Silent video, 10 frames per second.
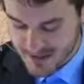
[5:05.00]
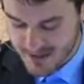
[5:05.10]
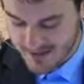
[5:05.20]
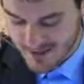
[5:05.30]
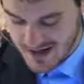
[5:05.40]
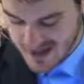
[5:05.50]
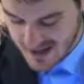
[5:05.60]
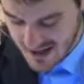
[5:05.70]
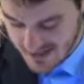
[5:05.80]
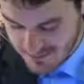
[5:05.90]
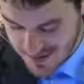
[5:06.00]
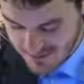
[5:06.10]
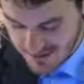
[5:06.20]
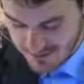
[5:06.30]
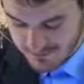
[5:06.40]
and a mighty
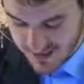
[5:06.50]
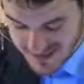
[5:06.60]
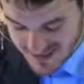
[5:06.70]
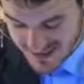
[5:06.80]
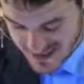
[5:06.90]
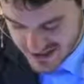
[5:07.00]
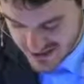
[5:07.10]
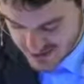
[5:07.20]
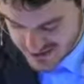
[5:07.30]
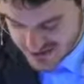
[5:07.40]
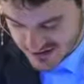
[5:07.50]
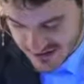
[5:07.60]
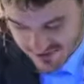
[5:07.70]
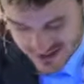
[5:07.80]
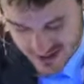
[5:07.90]
angel is to
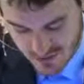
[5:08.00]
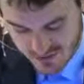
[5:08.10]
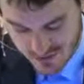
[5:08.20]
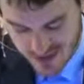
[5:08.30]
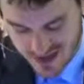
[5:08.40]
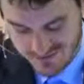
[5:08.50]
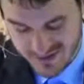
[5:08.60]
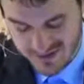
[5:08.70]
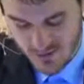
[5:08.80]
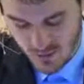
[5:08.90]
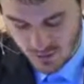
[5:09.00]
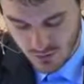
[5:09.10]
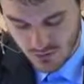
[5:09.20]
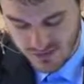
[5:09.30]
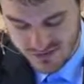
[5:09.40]
come down from heaven, and the whole
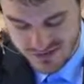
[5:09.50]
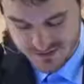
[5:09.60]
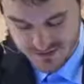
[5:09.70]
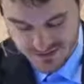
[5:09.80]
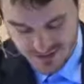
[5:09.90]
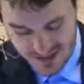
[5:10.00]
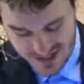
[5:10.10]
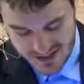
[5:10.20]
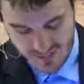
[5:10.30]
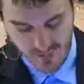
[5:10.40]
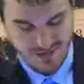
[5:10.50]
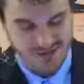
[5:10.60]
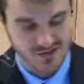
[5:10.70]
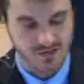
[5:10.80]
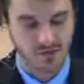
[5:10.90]
earth is to be lightened with
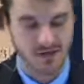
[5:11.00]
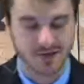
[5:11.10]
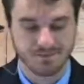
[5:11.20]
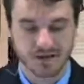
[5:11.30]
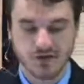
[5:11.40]
his glory.